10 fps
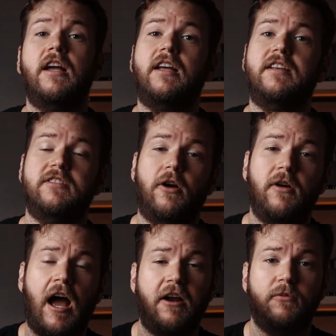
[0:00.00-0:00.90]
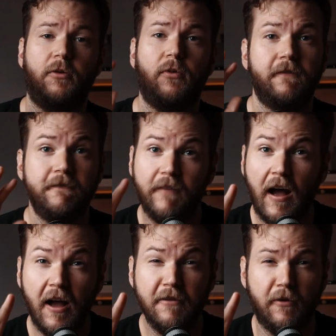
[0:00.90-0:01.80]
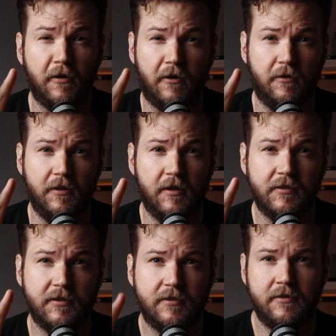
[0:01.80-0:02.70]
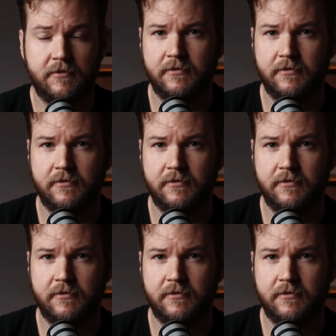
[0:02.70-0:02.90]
is item number 5 on our list.